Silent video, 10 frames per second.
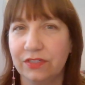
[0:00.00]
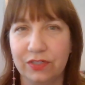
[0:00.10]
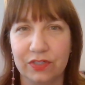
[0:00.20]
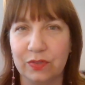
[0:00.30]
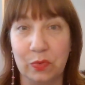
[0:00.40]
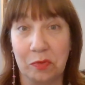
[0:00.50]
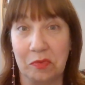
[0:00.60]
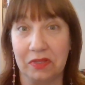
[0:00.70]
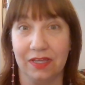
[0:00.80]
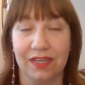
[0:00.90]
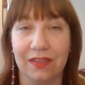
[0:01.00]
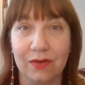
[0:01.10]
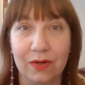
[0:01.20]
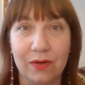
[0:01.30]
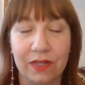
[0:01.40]
just normally in
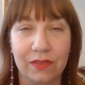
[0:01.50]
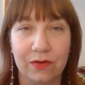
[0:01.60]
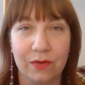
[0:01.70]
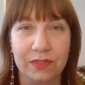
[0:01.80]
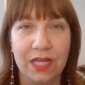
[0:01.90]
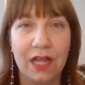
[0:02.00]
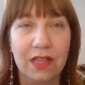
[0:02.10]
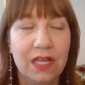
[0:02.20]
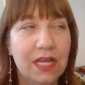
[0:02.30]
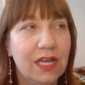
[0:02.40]
their hotel.